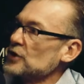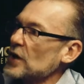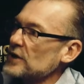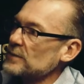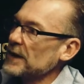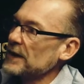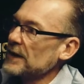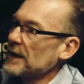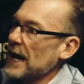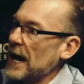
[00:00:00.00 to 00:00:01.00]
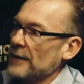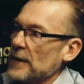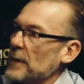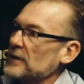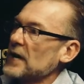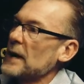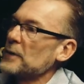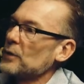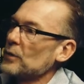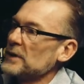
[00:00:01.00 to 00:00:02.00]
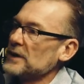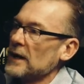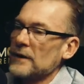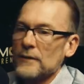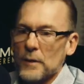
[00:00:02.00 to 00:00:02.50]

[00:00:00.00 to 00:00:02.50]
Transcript: adjustment and then my time here will be done.